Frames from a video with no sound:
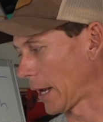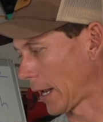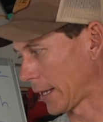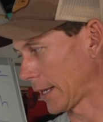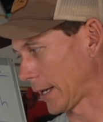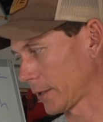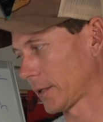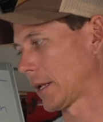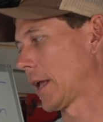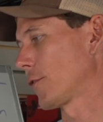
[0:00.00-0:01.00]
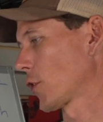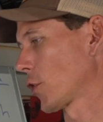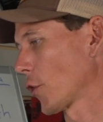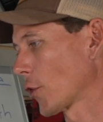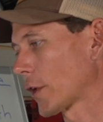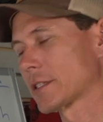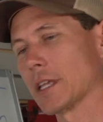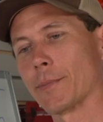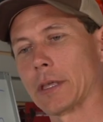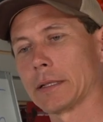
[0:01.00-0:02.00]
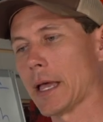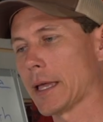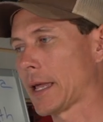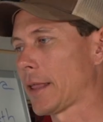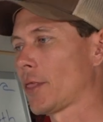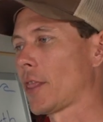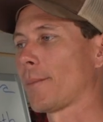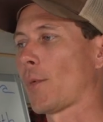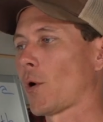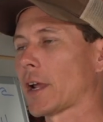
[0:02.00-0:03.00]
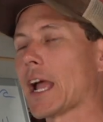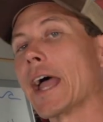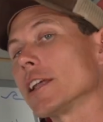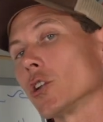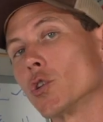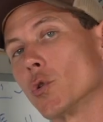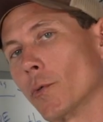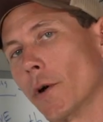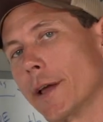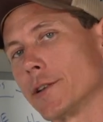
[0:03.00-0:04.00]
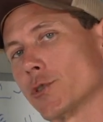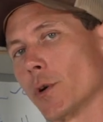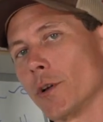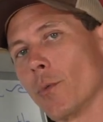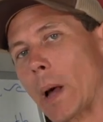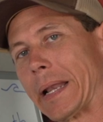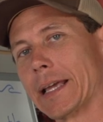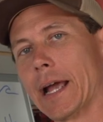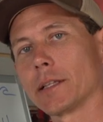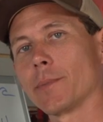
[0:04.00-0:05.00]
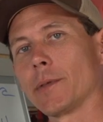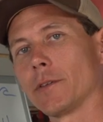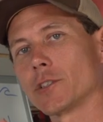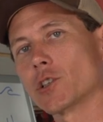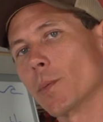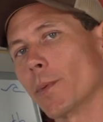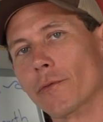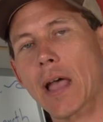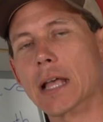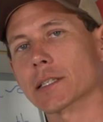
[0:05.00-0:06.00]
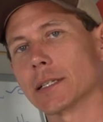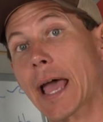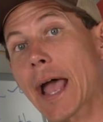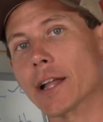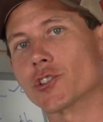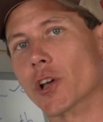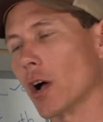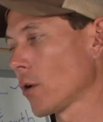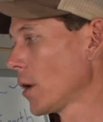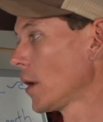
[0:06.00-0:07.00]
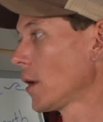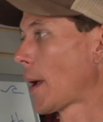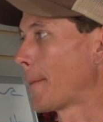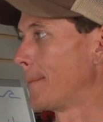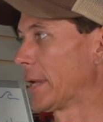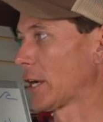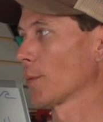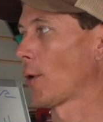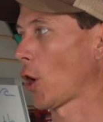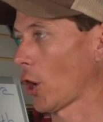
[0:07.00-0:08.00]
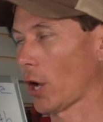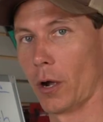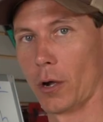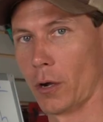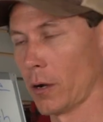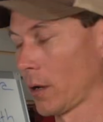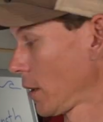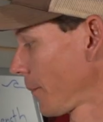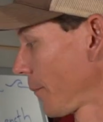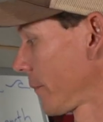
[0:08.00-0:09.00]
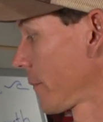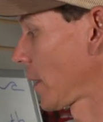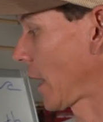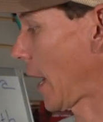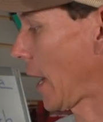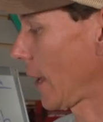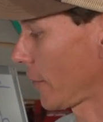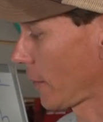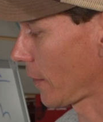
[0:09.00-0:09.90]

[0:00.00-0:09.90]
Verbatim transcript: again, if you're learning something like in the more kite loop range where you're wanting the kite to be super fast and agile, bigger bar and